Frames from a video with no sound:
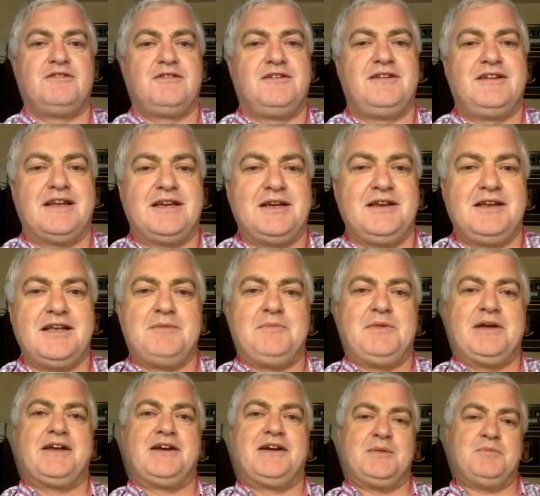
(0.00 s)
Getting me
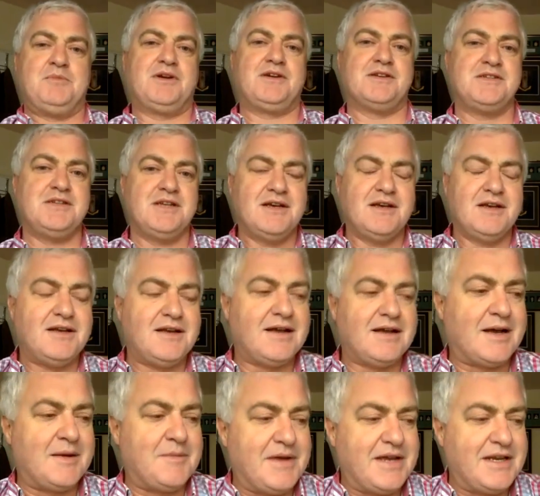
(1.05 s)
angry, because
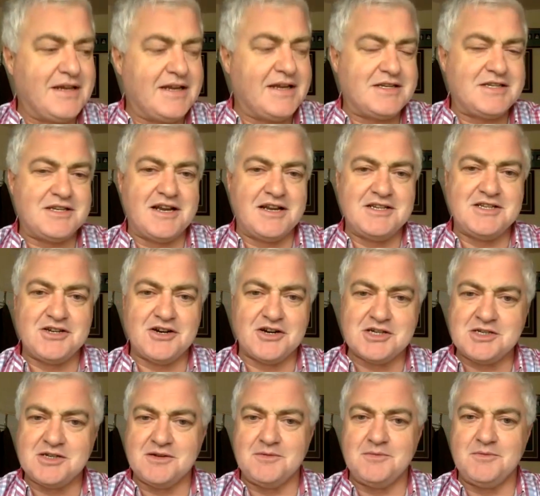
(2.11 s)
it
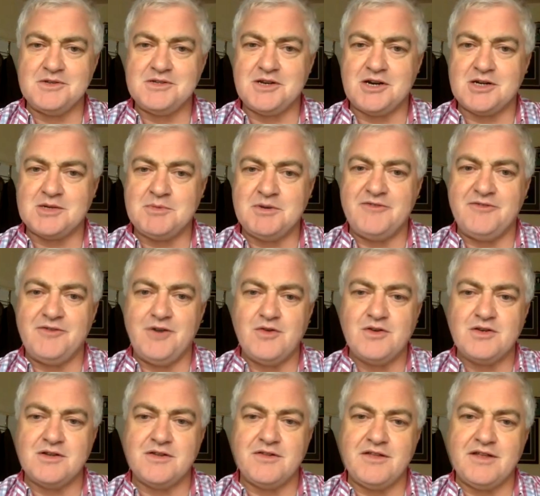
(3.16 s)
starts me to
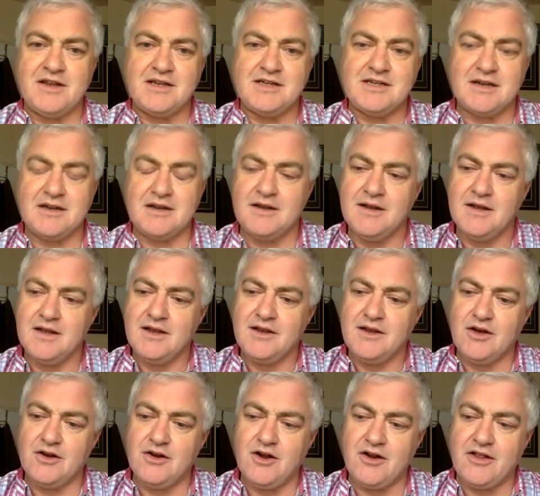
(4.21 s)
focus on things. And you
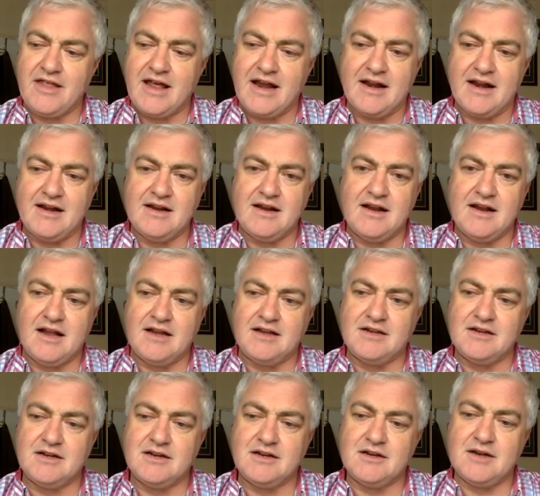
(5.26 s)
know, a lot of that
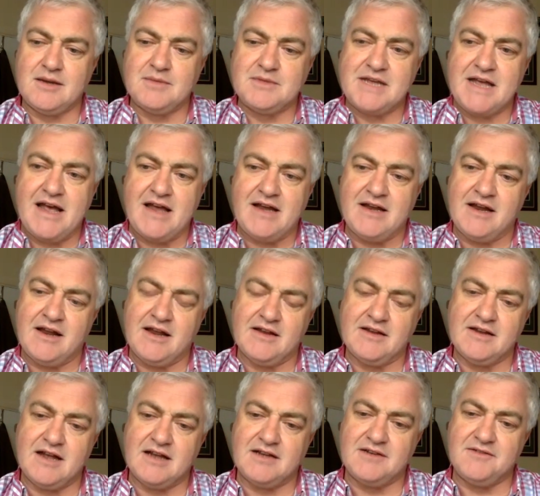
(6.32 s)
had come to head, and
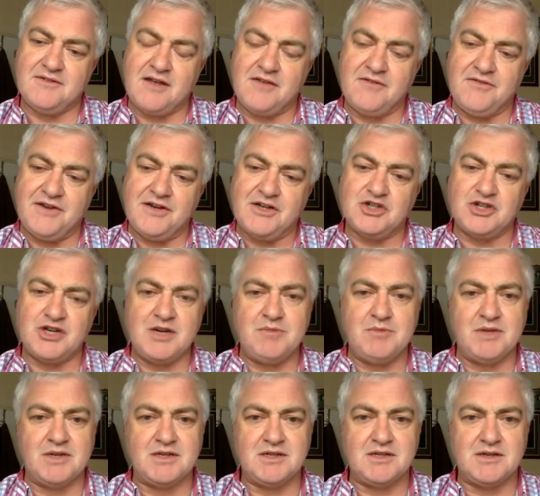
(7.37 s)
I'd finished
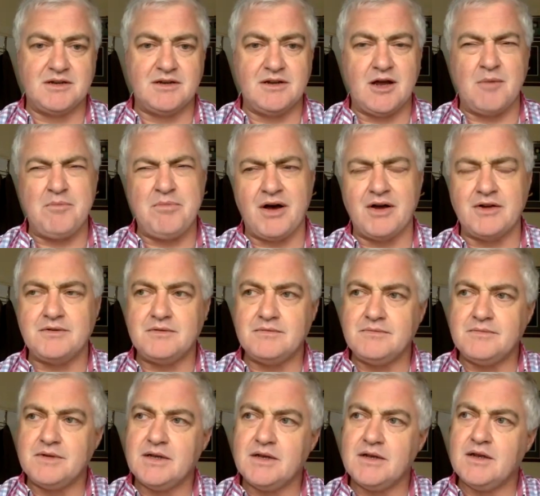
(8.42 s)
treatment about
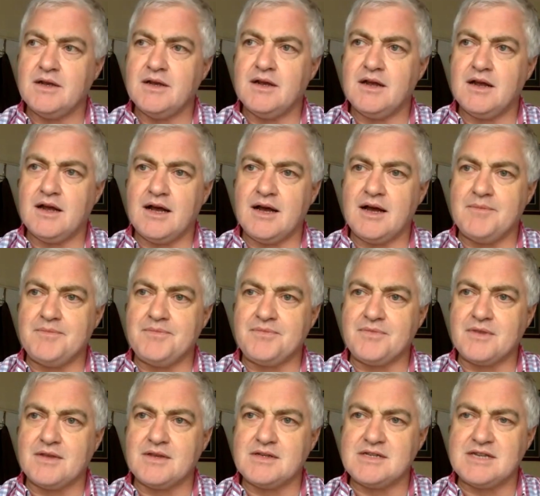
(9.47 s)

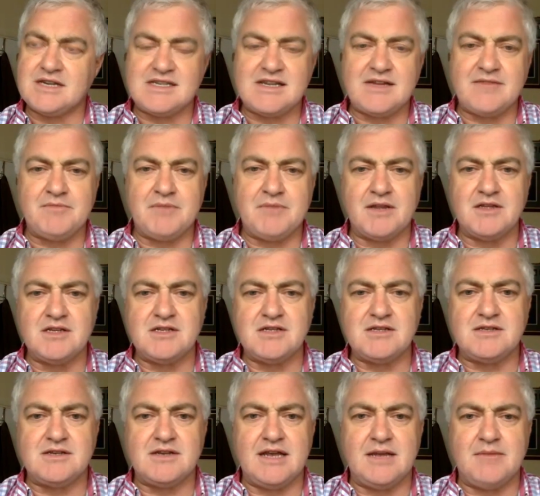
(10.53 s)
6-7
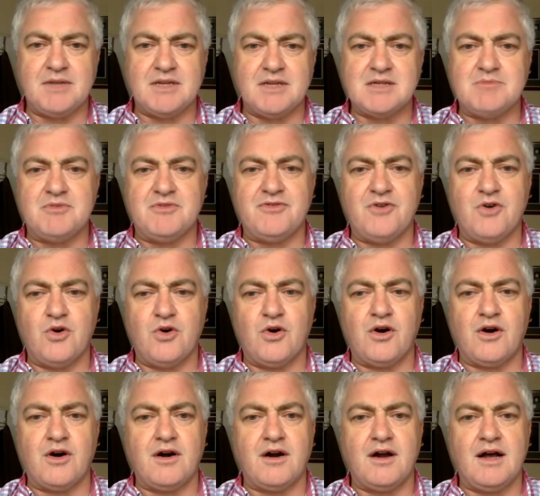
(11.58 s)
months, 8 months before